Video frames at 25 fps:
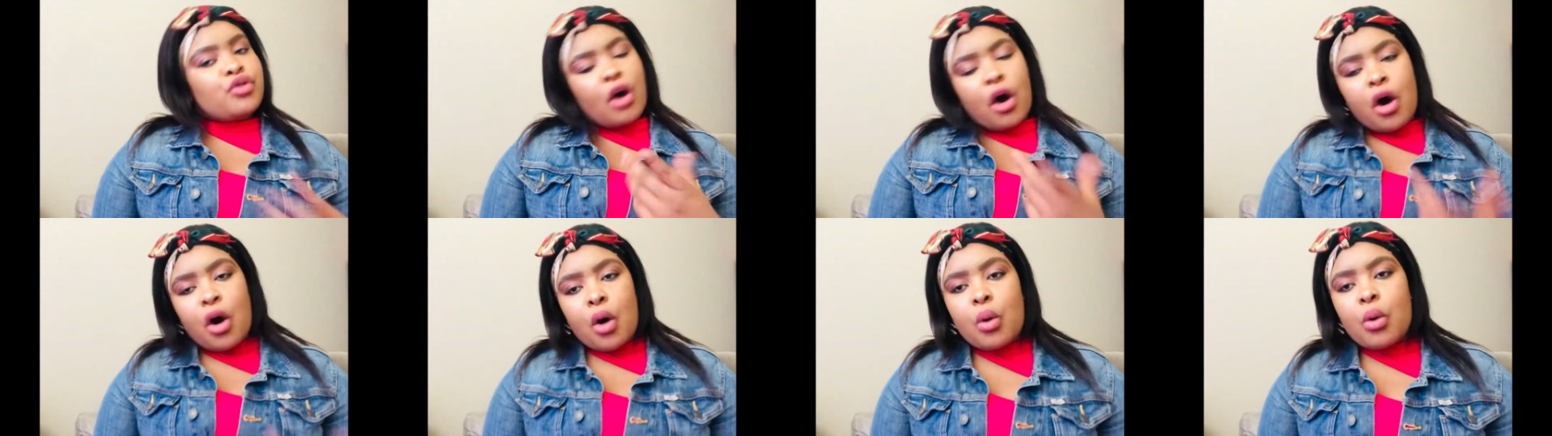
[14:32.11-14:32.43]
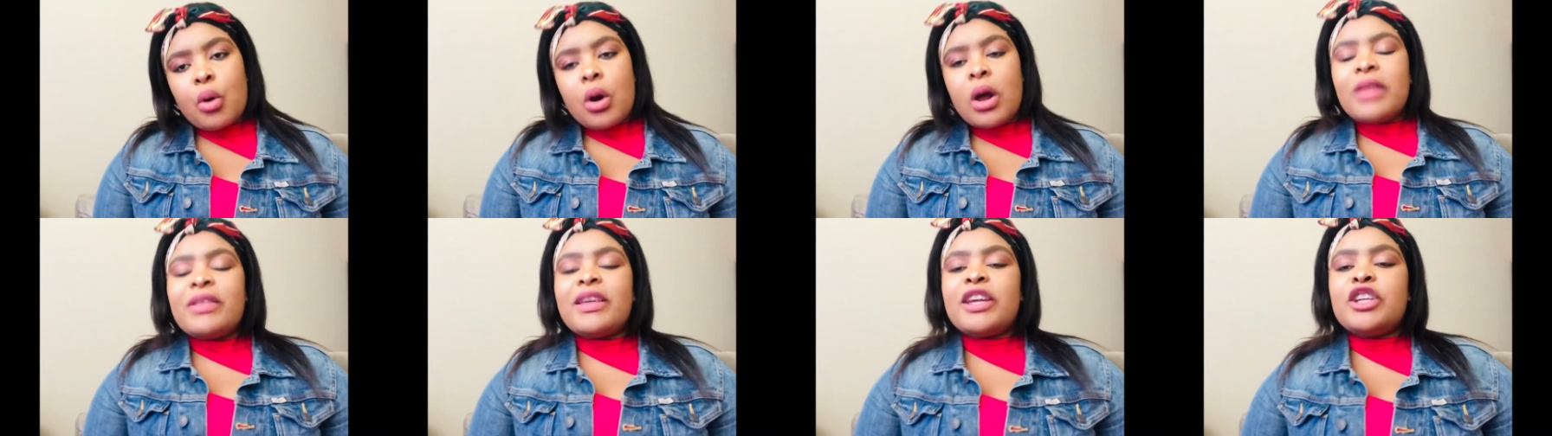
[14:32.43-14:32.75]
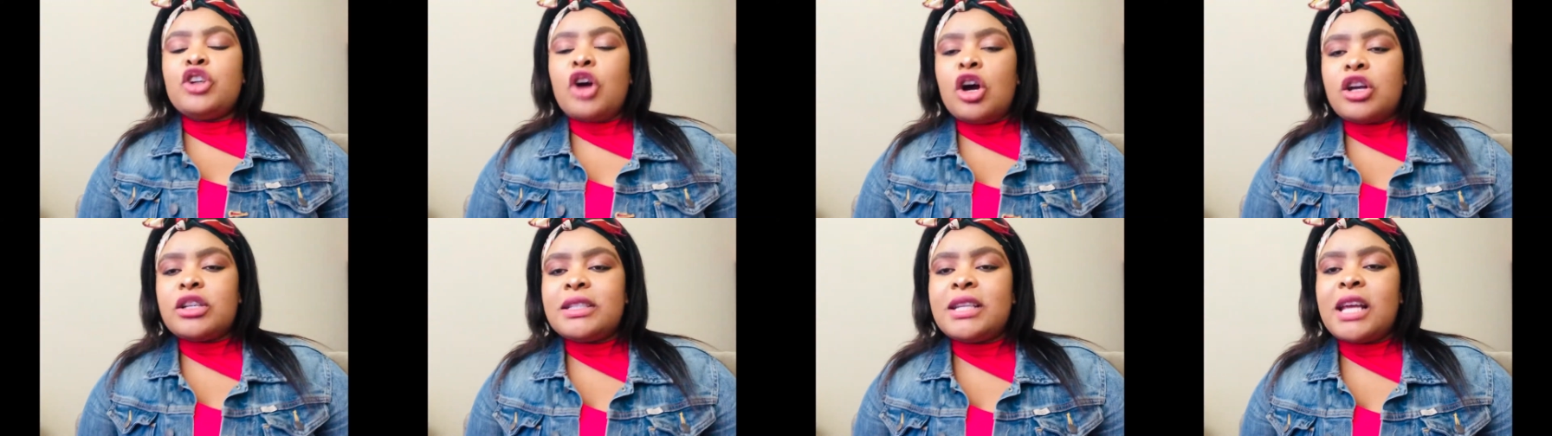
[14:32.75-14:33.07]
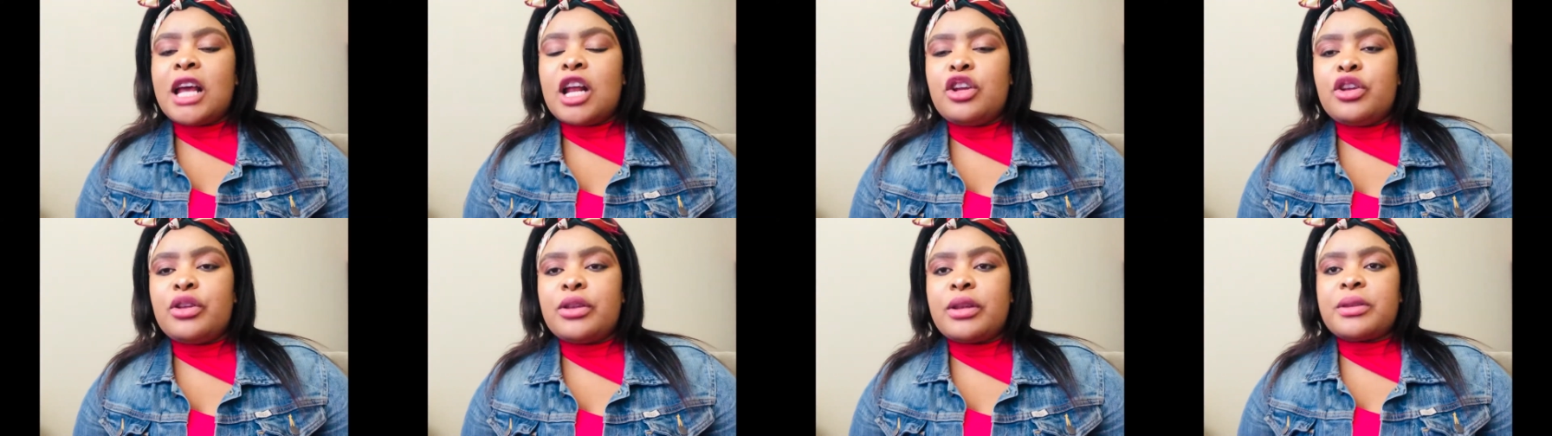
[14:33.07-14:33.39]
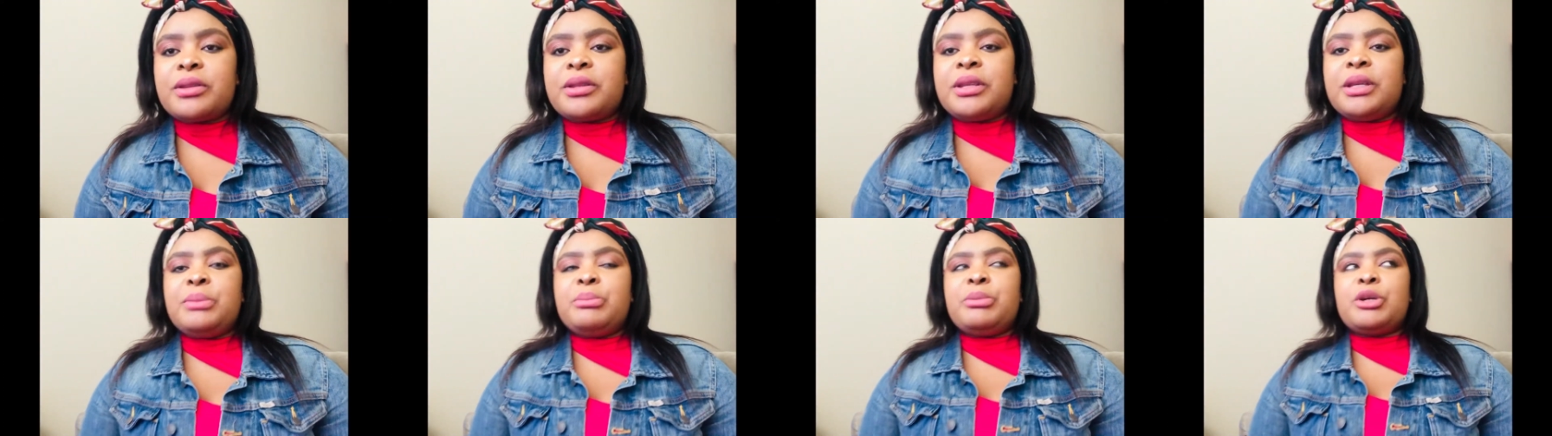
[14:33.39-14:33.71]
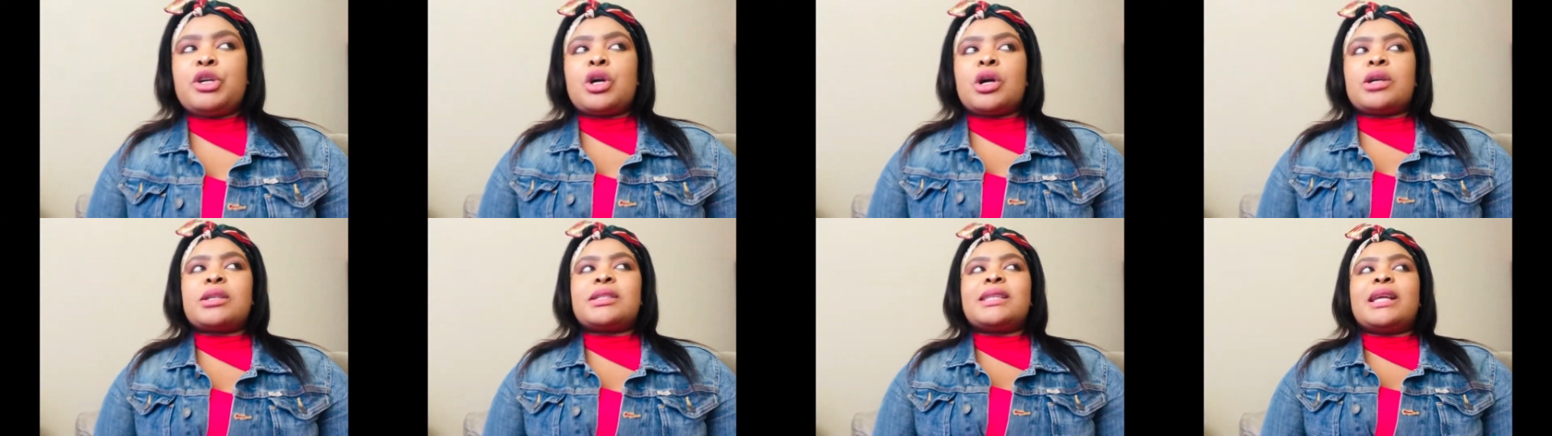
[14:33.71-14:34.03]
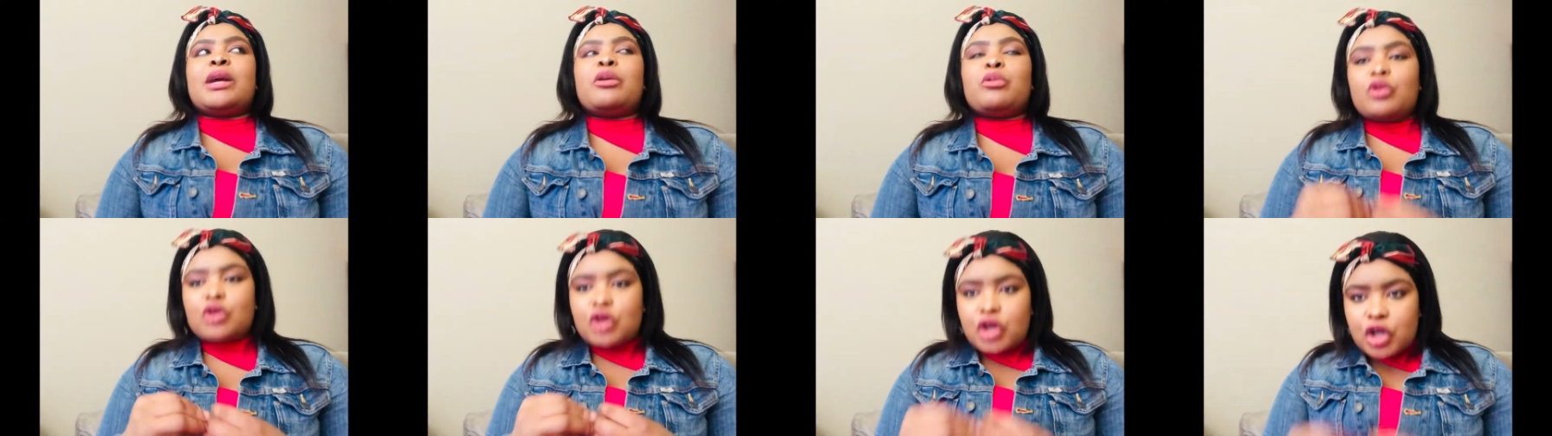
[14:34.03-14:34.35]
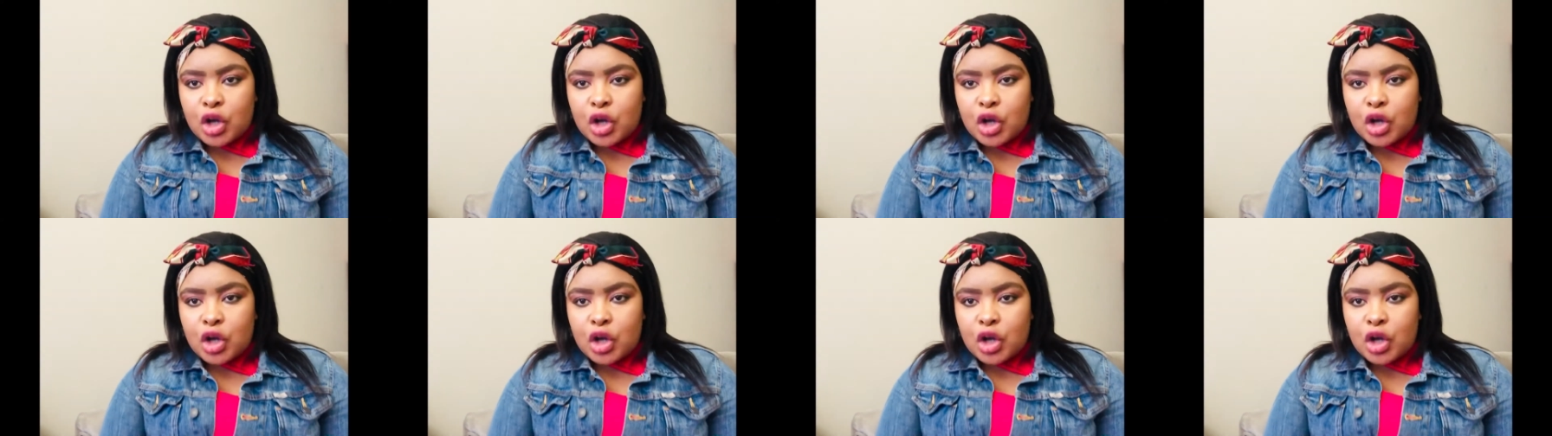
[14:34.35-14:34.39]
No, they don't tell you the theme, because they will